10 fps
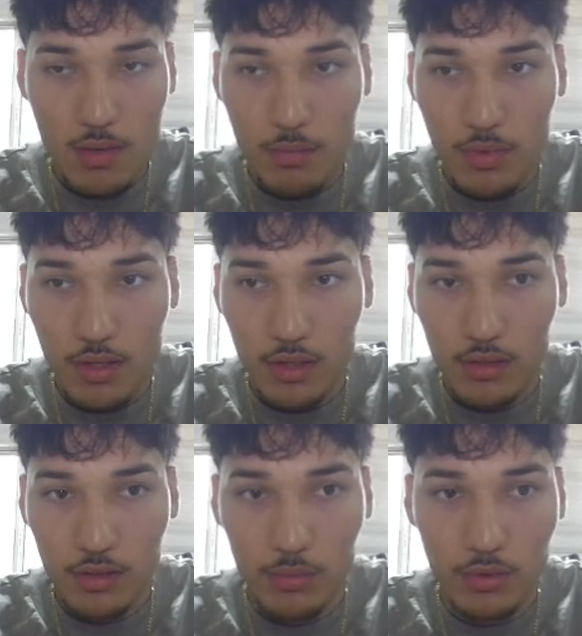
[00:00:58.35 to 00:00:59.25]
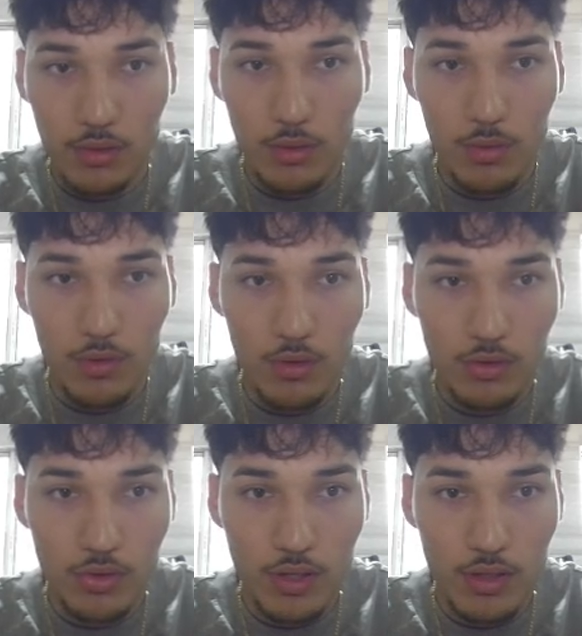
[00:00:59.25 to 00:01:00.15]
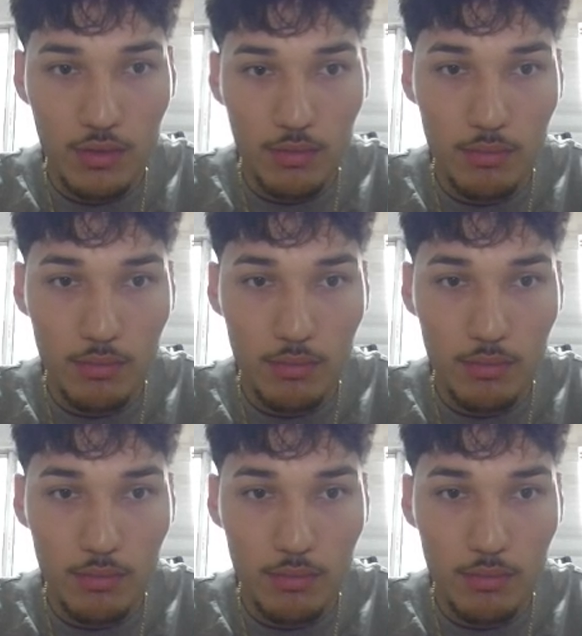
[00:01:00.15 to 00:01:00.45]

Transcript: Because what's the overall trend?